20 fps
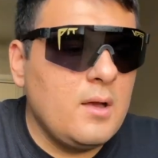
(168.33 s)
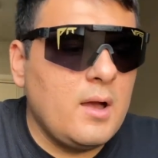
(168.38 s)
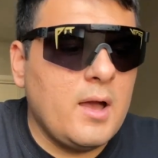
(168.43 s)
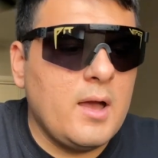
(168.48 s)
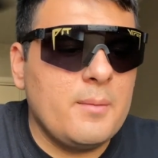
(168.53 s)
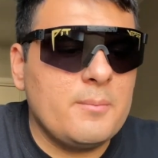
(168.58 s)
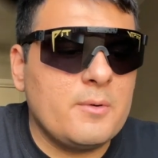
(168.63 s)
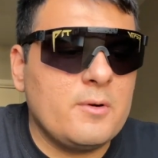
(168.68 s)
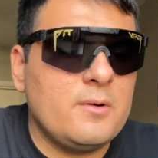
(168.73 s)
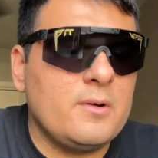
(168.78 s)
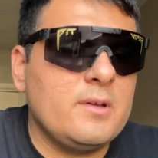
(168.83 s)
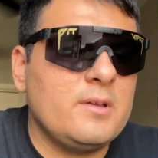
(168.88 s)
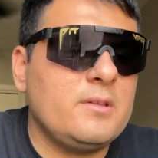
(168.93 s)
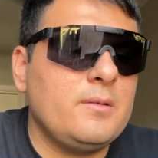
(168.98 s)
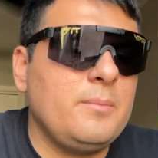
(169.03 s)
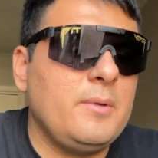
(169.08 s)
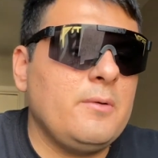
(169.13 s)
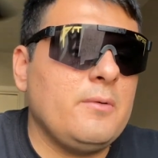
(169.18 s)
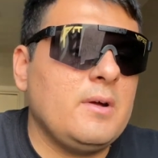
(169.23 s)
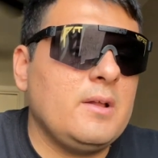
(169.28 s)
I'm going to
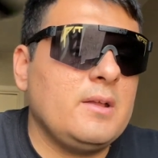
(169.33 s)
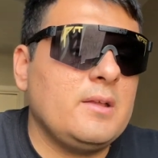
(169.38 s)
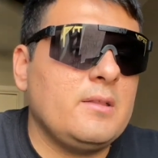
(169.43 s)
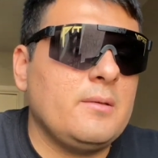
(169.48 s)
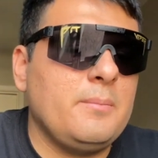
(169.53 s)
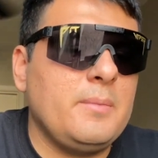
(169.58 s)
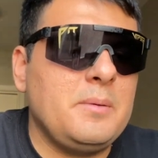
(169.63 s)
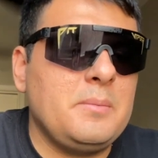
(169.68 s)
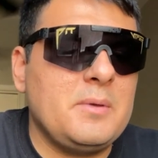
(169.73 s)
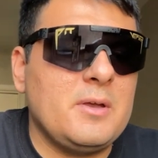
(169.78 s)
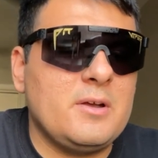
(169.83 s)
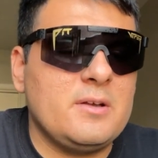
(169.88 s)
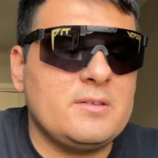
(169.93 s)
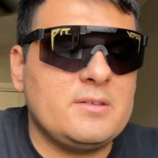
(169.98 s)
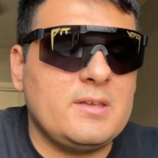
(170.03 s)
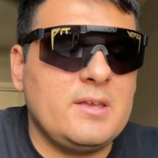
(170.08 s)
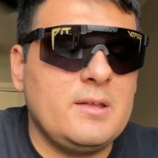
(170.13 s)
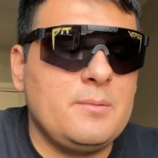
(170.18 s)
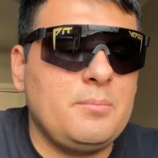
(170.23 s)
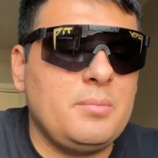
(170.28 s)
be running the BBR
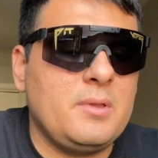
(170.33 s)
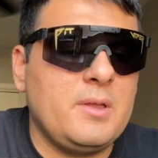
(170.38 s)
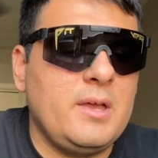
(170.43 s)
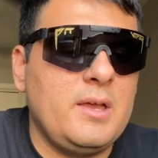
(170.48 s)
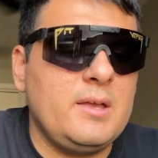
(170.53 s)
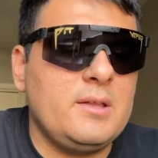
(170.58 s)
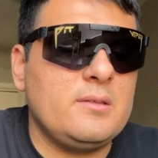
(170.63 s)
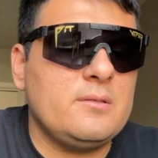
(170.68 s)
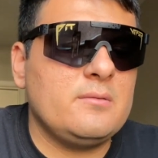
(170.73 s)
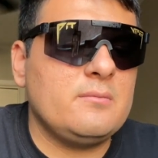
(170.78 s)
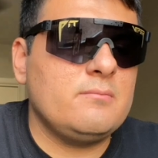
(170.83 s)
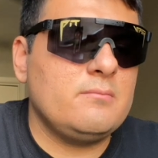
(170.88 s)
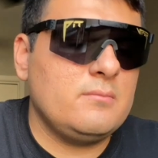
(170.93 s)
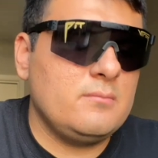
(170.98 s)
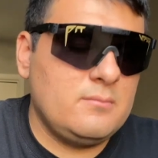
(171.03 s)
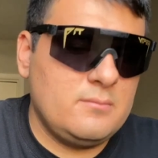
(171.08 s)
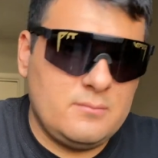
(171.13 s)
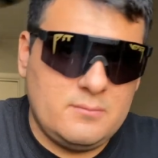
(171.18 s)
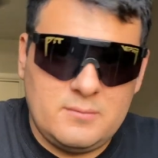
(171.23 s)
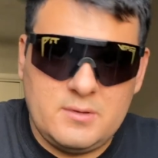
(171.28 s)
skid plate,
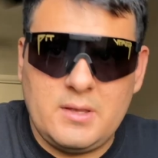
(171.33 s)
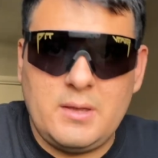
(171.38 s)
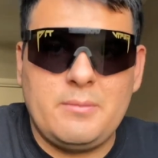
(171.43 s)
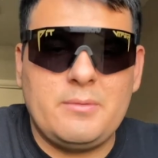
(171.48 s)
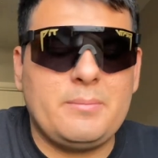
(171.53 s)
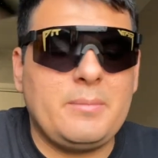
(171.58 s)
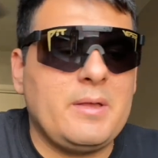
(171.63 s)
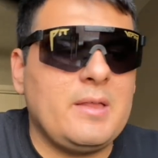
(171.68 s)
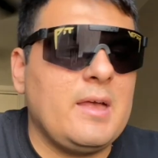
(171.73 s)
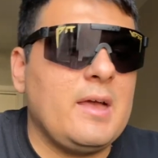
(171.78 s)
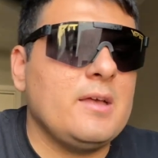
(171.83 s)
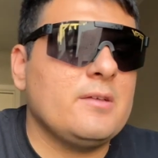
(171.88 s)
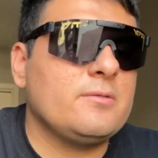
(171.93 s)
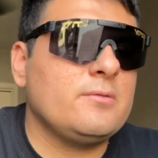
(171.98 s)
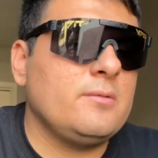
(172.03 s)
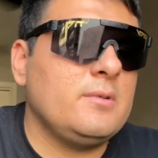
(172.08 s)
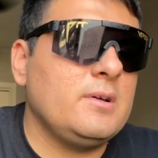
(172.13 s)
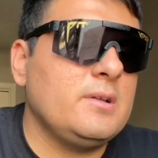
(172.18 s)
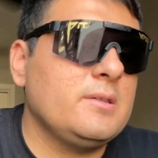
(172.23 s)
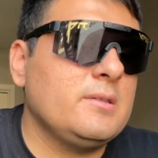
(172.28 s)
same as my last
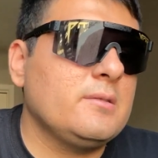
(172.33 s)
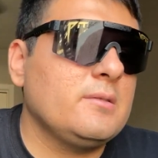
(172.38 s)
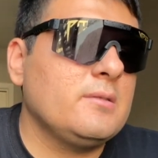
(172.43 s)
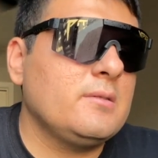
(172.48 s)
one.